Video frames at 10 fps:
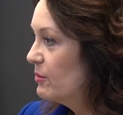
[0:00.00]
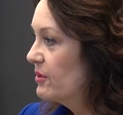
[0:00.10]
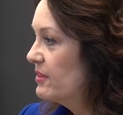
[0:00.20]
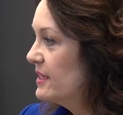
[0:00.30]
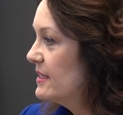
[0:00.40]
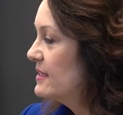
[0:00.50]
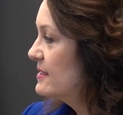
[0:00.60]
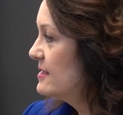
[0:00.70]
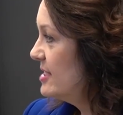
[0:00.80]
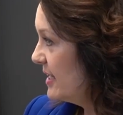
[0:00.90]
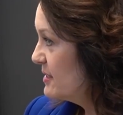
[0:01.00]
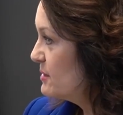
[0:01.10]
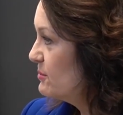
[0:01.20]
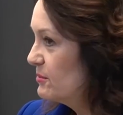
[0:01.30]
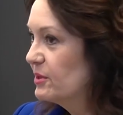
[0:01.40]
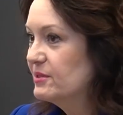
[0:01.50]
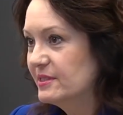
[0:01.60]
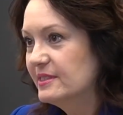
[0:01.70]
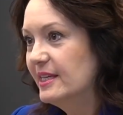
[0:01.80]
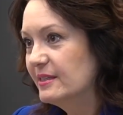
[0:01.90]
well, then take some
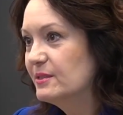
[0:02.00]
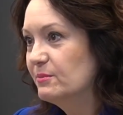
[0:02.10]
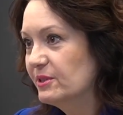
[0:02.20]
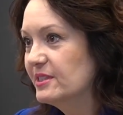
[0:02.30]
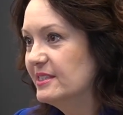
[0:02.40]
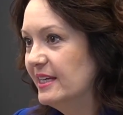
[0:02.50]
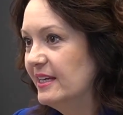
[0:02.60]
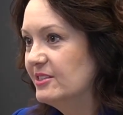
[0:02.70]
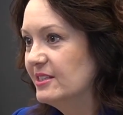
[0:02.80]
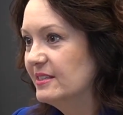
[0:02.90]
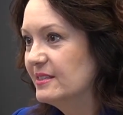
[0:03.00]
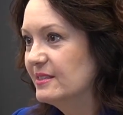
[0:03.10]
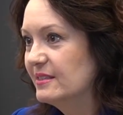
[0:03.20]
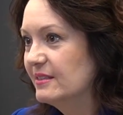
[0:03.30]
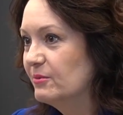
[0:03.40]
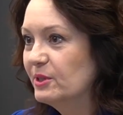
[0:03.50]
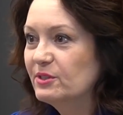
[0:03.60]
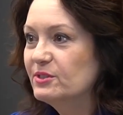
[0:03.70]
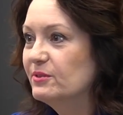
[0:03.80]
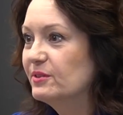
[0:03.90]
real estate agents, 1
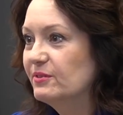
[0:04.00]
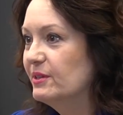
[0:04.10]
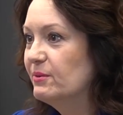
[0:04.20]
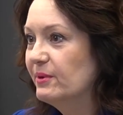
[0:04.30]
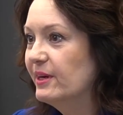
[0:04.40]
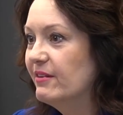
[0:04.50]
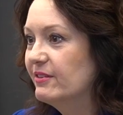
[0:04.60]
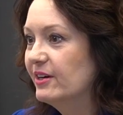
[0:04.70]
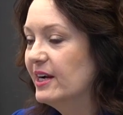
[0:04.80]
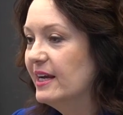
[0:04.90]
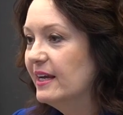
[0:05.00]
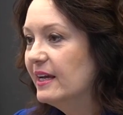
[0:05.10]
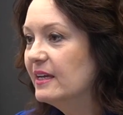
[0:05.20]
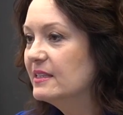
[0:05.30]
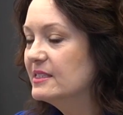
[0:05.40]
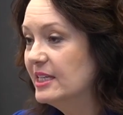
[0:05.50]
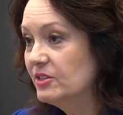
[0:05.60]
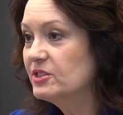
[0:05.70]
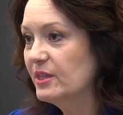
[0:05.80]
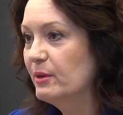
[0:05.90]
or 2 or 3 or whatever, and
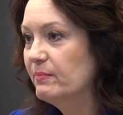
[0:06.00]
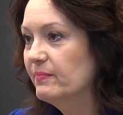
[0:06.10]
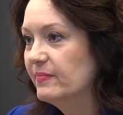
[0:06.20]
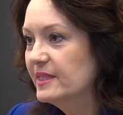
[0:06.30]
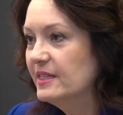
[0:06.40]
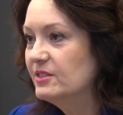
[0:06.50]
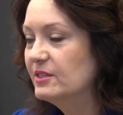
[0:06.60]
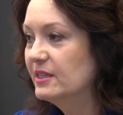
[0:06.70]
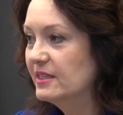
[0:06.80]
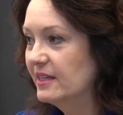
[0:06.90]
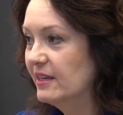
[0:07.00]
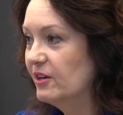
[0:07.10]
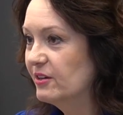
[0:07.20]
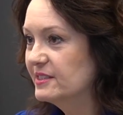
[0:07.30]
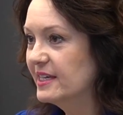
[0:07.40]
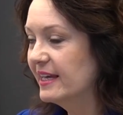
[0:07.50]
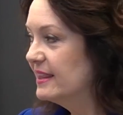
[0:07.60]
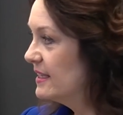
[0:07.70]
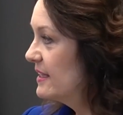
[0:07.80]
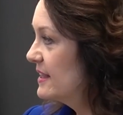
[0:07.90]
teach them. Because I
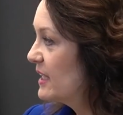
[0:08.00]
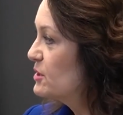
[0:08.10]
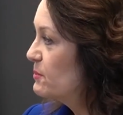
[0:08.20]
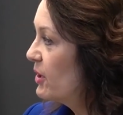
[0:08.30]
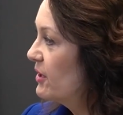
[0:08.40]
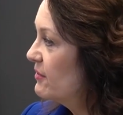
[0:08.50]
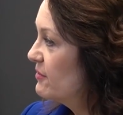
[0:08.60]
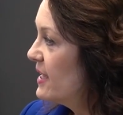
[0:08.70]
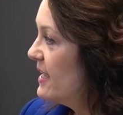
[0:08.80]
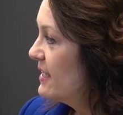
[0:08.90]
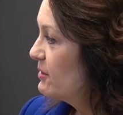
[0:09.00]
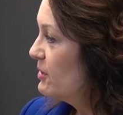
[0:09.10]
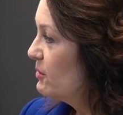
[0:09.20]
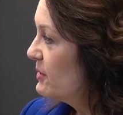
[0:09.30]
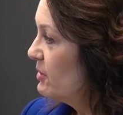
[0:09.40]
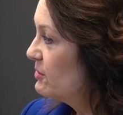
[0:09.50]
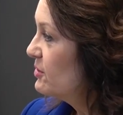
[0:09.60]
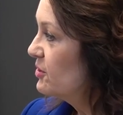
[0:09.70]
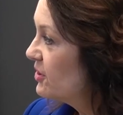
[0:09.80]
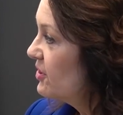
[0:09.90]
think that's part of, we don't
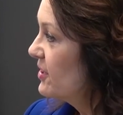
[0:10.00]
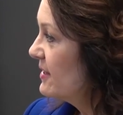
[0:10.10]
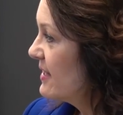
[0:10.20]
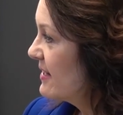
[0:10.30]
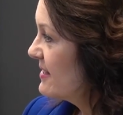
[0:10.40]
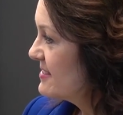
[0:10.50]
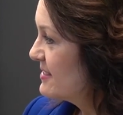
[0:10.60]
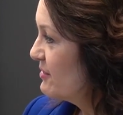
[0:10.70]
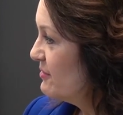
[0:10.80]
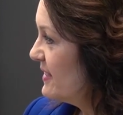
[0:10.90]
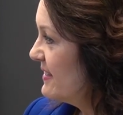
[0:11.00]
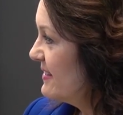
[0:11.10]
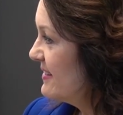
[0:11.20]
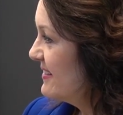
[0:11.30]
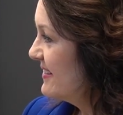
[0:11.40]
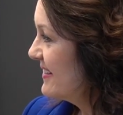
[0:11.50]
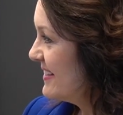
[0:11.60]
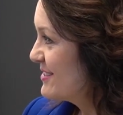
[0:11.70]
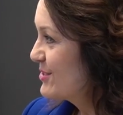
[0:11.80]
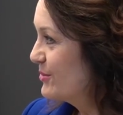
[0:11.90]
learn a lot of this stuff in
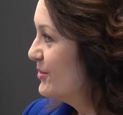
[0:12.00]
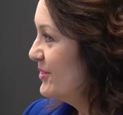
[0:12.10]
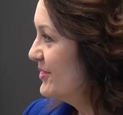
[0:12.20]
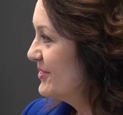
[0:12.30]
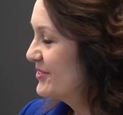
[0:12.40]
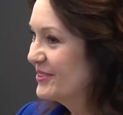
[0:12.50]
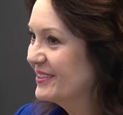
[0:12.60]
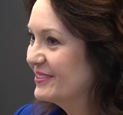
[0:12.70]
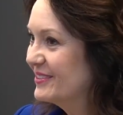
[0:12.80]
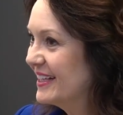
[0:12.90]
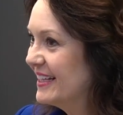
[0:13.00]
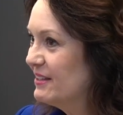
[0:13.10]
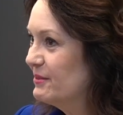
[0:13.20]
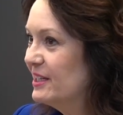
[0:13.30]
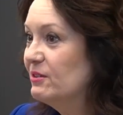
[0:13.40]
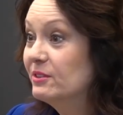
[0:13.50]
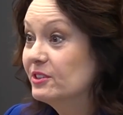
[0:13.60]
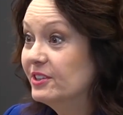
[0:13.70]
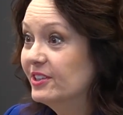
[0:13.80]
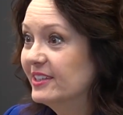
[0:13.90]
school, right? We don't
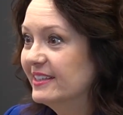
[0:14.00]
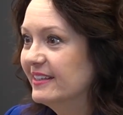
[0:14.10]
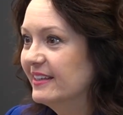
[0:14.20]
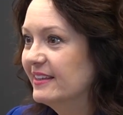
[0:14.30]
learn